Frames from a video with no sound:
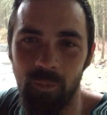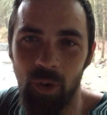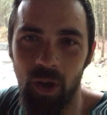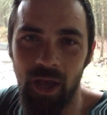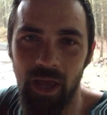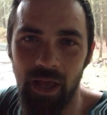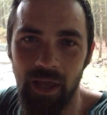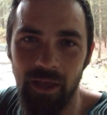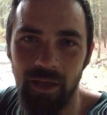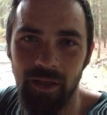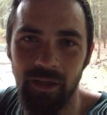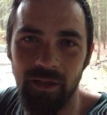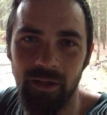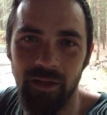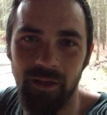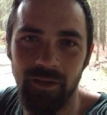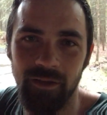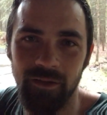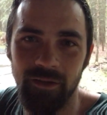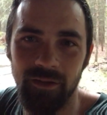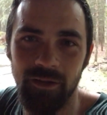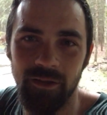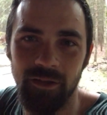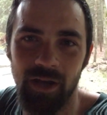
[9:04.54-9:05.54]
But
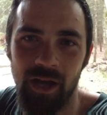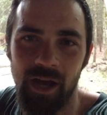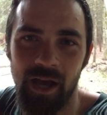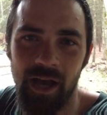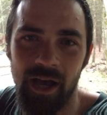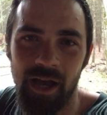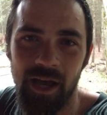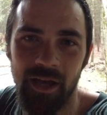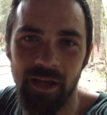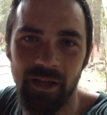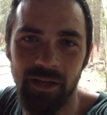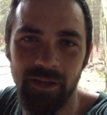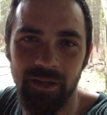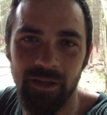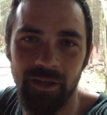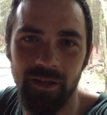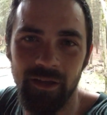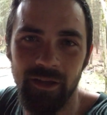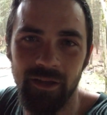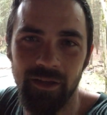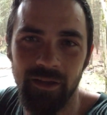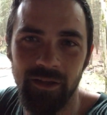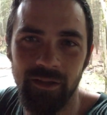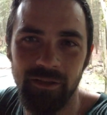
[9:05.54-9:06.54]
I
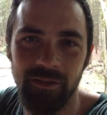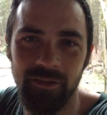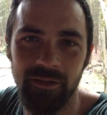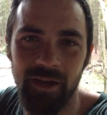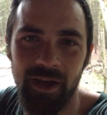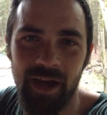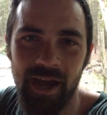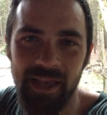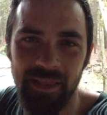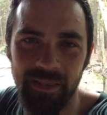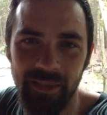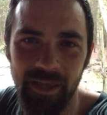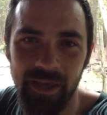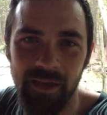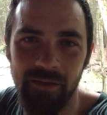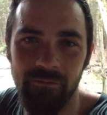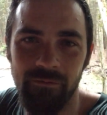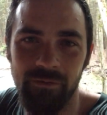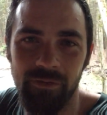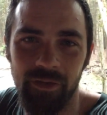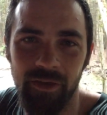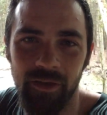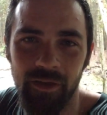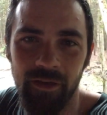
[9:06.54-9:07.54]

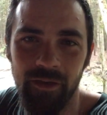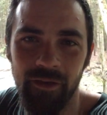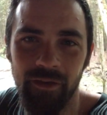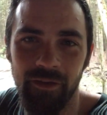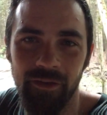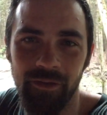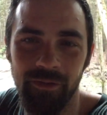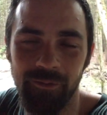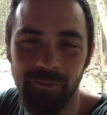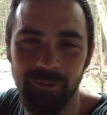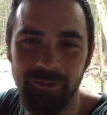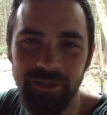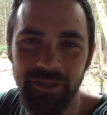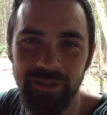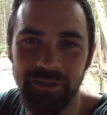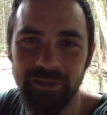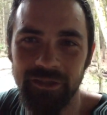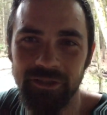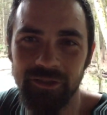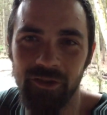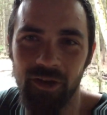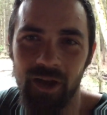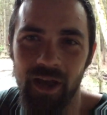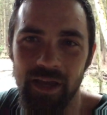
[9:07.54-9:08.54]
live through
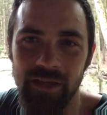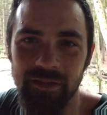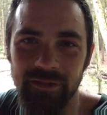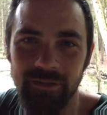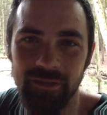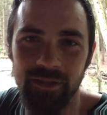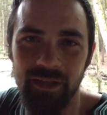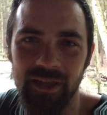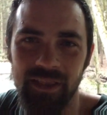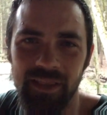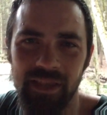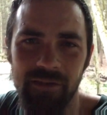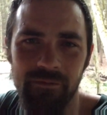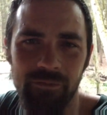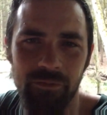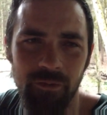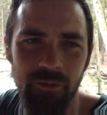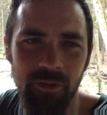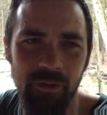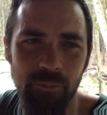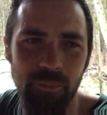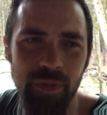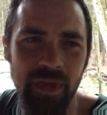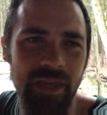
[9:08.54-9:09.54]
Jesus Christ. I live
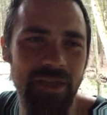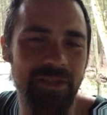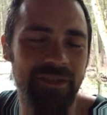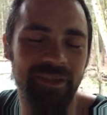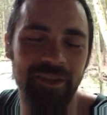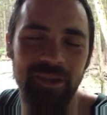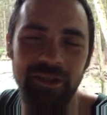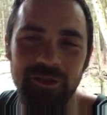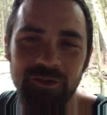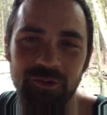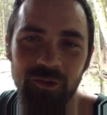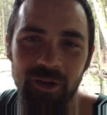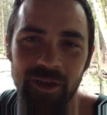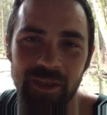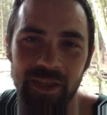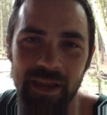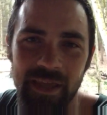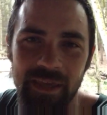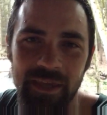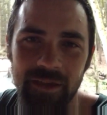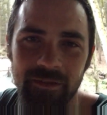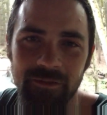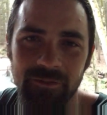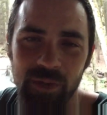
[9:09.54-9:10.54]
through the peace and the joy that
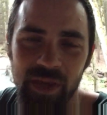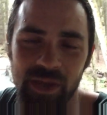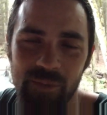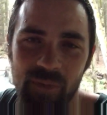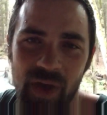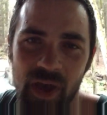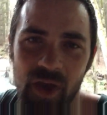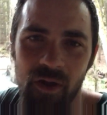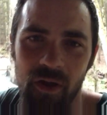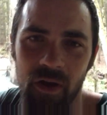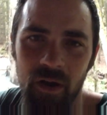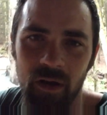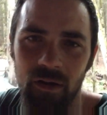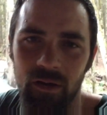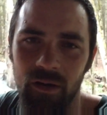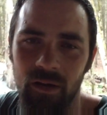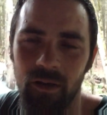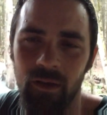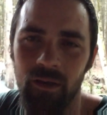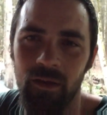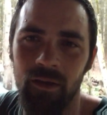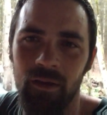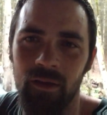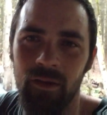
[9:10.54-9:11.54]
He gives me in my heart.
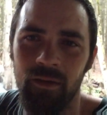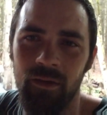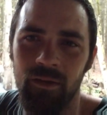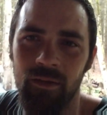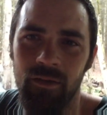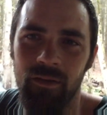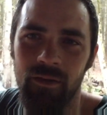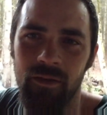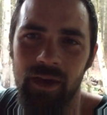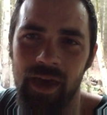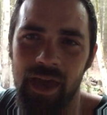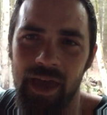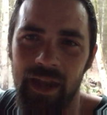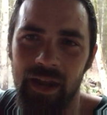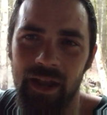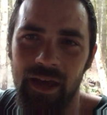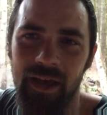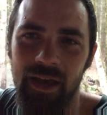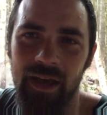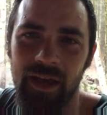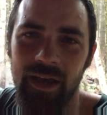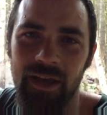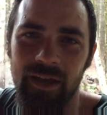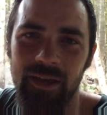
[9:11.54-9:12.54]
And
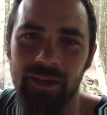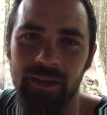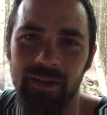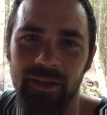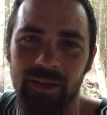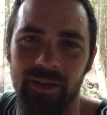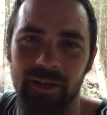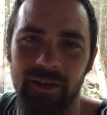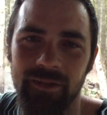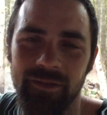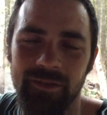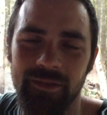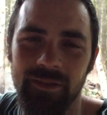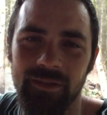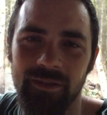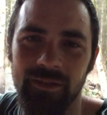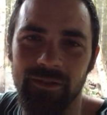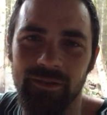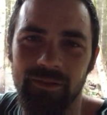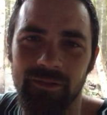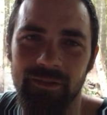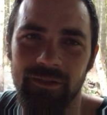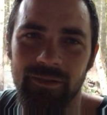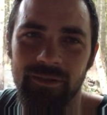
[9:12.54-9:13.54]

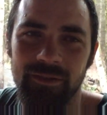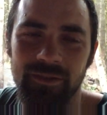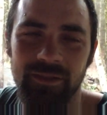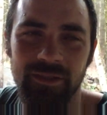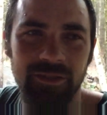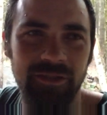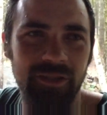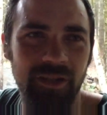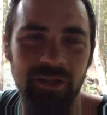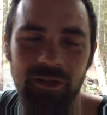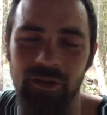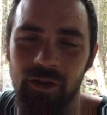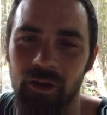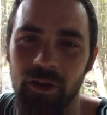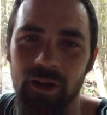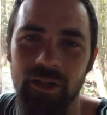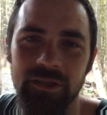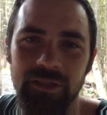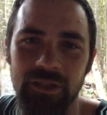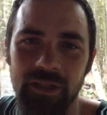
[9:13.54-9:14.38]
just encourage